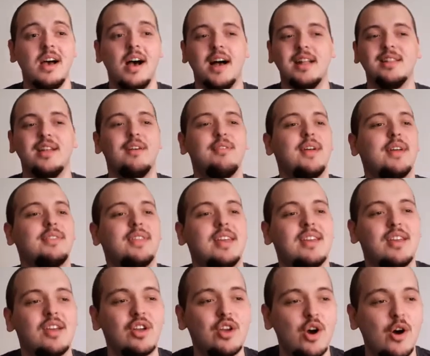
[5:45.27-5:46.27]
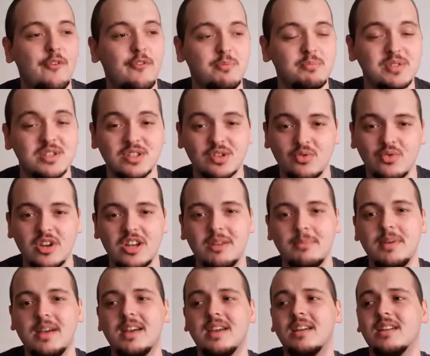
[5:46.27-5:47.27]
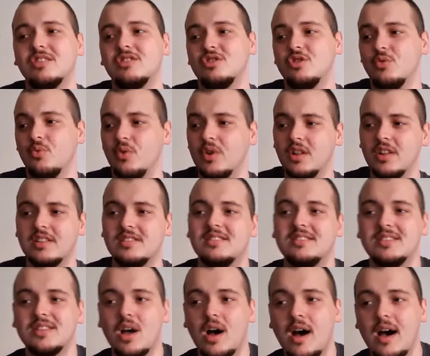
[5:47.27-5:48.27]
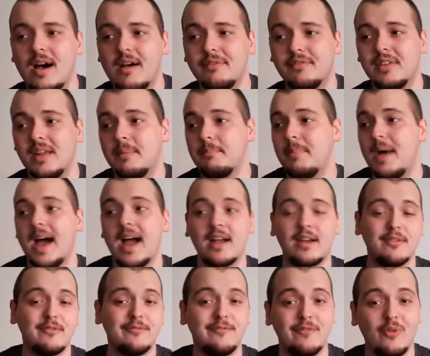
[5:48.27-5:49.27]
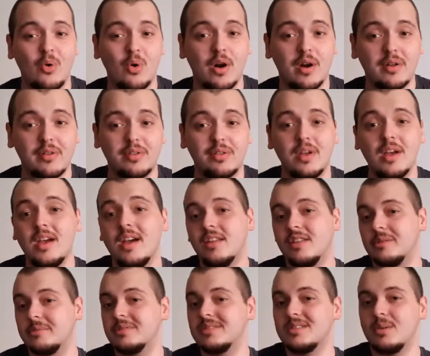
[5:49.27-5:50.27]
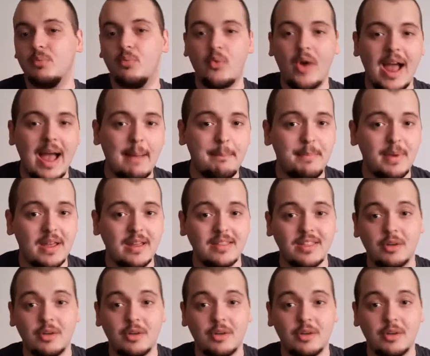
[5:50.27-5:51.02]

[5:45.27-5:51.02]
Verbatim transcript: I love that they could go from screaming to really soft and back and forth there was some rapping.